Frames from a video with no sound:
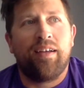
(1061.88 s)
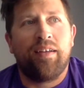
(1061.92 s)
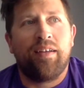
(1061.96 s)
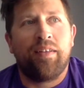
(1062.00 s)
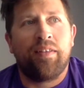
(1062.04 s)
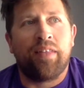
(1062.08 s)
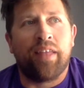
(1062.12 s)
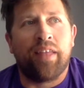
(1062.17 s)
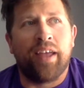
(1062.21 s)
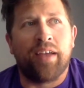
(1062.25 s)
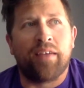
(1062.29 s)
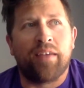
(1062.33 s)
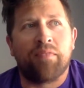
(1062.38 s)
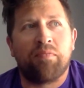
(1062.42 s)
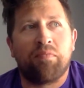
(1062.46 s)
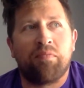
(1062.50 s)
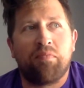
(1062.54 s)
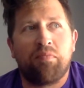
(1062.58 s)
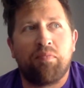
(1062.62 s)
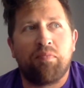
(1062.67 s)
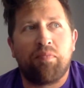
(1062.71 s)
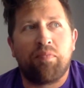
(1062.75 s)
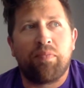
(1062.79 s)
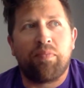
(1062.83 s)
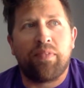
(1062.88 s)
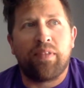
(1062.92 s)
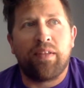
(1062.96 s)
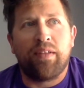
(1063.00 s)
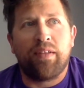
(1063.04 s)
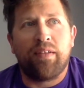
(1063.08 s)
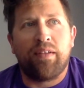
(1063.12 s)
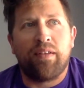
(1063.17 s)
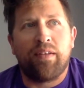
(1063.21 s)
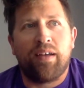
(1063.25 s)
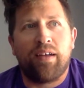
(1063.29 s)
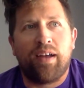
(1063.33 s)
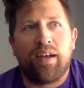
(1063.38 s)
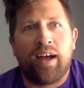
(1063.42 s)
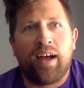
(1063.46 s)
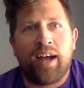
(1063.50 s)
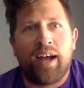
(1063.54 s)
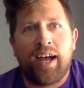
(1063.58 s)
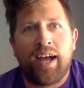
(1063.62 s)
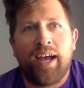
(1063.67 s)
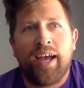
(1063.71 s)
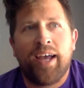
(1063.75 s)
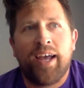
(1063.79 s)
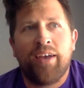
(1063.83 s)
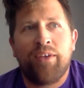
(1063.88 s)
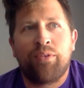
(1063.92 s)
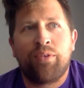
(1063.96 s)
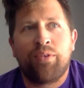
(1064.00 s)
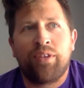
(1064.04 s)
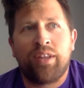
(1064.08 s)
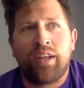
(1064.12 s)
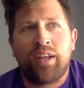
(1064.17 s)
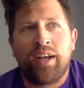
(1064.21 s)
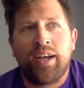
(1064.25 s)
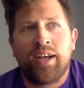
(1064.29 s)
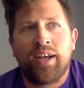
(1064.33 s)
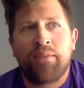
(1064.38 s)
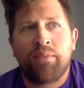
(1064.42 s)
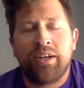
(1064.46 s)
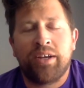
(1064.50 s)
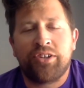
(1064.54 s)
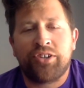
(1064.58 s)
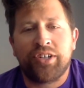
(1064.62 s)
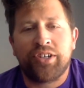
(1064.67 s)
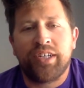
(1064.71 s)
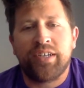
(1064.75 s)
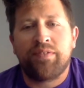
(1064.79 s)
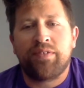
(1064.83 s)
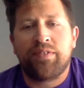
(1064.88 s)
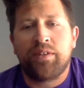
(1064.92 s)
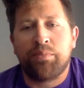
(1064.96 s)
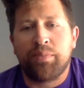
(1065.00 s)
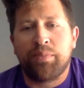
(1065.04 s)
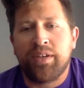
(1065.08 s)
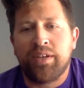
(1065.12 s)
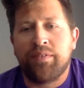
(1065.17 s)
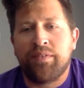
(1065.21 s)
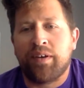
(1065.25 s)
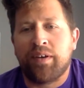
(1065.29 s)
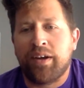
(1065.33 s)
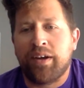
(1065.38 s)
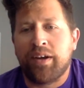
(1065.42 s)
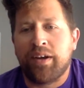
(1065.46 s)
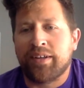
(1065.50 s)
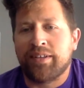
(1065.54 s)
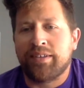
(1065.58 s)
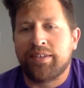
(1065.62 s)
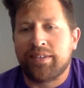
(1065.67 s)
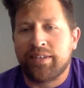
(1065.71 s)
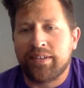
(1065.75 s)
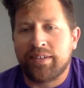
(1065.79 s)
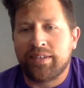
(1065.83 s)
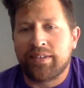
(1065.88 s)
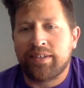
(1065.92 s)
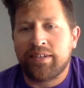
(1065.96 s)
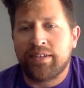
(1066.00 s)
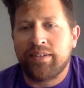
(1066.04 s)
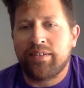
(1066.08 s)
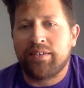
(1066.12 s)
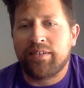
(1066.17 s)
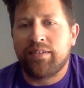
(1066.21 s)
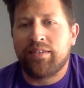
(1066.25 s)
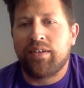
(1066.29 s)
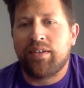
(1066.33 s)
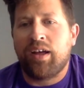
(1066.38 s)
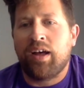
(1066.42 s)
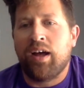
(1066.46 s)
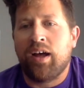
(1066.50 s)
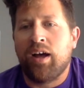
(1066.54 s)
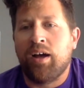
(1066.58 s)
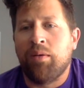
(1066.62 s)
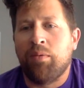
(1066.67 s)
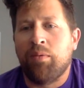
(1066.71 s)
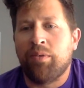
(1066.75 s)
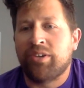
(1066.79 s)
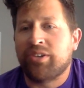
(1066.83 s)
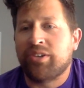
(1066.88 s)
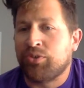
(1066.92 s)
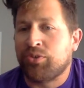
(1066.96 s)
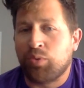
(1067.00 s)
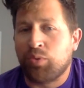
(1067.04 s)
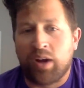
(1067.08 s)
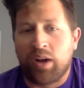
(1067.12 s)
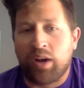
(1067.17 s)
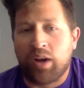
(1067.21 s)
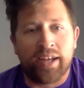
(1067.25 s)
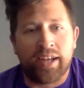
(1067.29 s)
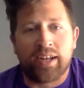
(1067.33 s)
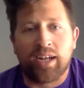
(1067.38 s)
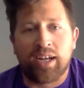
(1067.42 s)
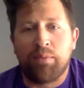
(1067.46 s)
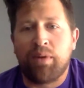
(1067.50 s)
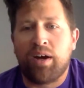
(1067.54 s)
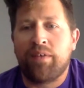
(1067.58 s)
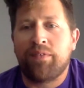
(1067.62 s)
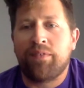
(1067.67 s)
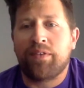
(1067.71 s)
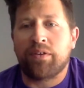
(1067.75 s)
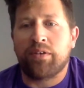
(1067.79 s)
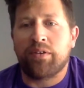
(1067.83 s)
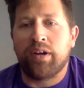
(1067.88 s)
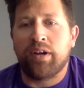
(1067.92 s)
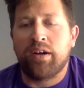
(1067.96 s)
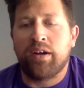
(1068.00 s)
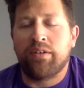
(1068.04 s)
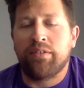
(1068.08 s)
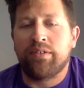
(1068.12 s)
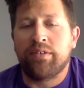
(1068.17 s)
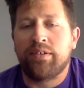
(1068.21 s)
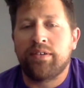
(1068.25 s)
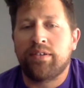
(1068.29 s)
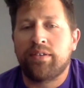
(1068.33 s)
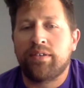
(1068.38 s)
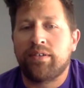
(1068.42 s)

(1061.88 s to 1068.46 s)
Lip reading: like, I rely on my sheaf to be very consistent, which is why I come off the ground.